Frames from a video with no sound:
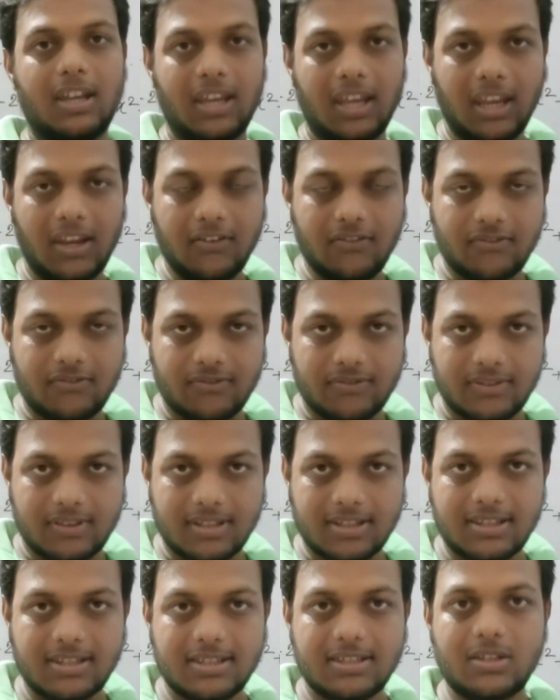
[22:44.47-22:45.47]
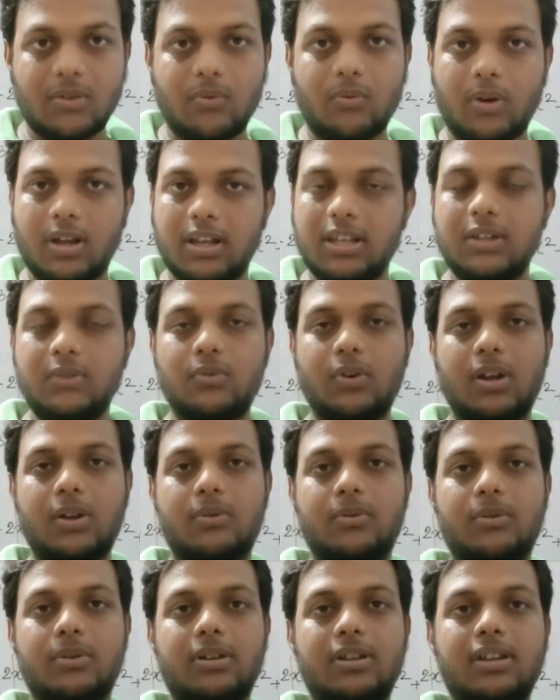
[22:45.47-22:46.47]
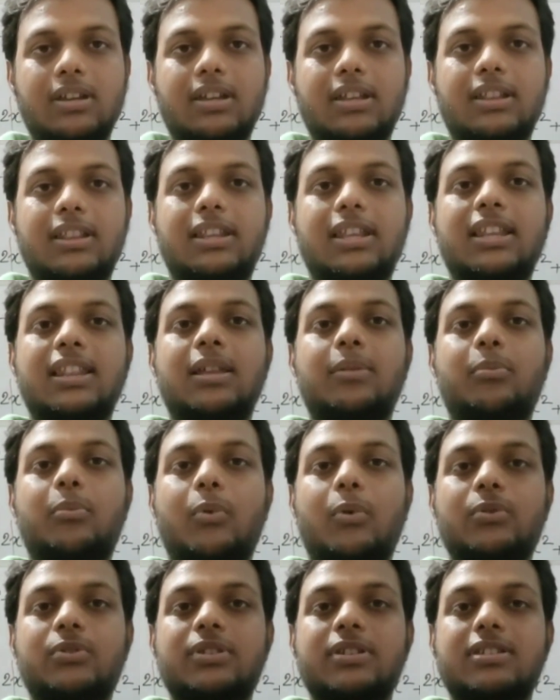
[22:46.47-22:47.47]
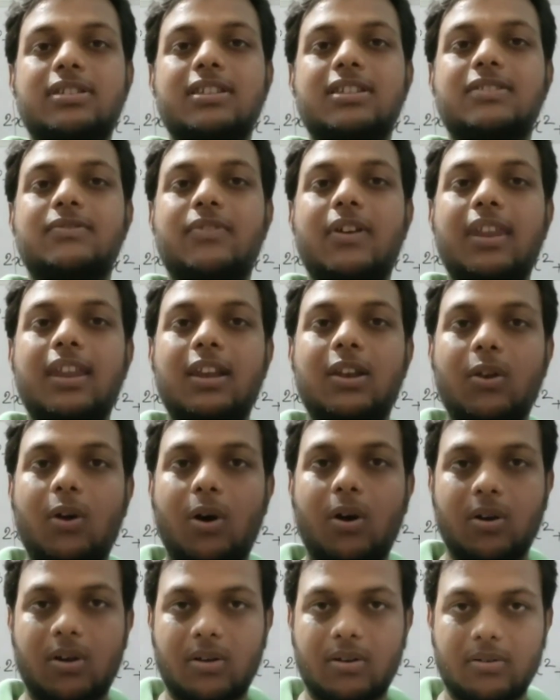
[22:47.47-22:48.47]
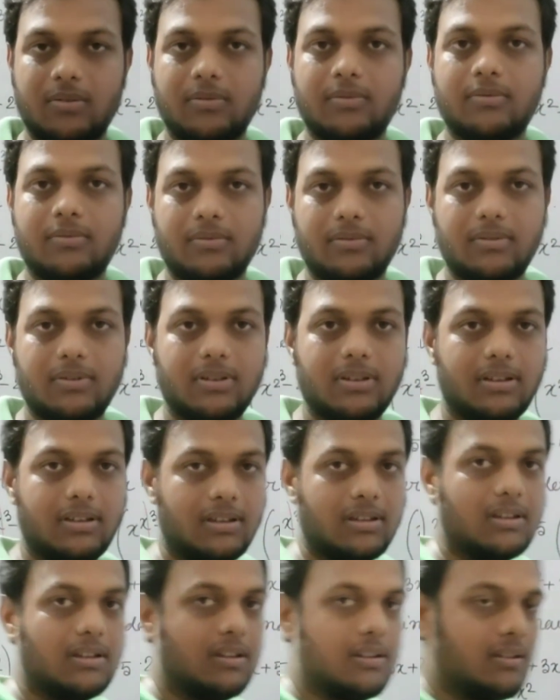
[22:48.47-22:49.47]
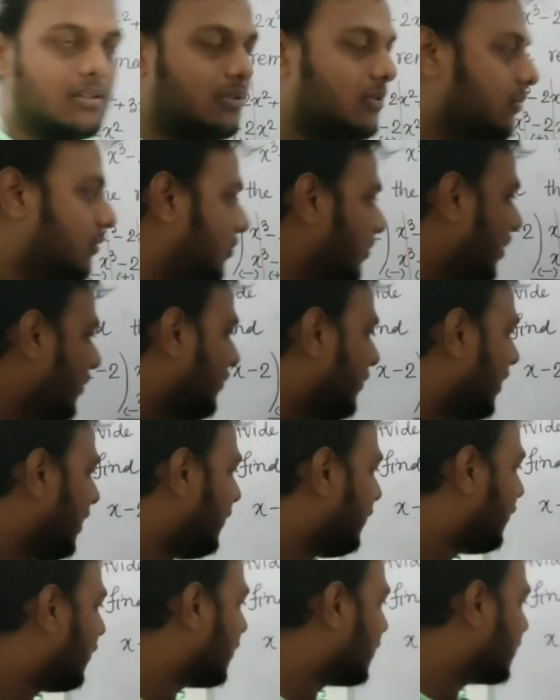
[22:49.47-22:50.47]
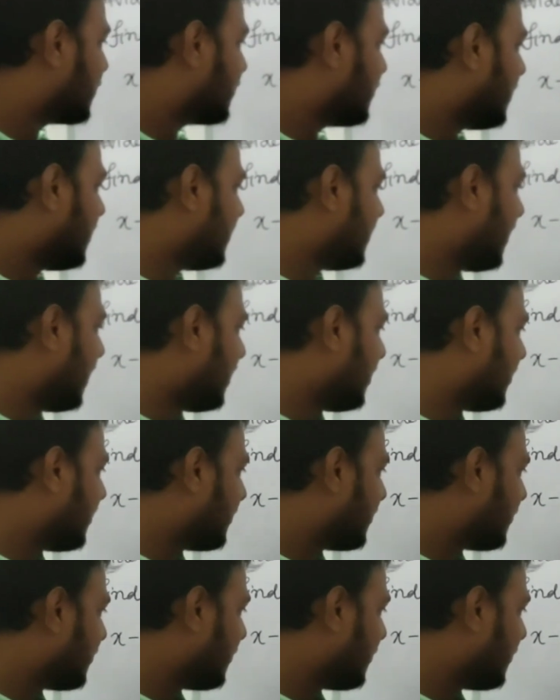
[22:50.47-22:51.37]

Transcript: If this is the only one way, then the process is very long. We are very fortunate that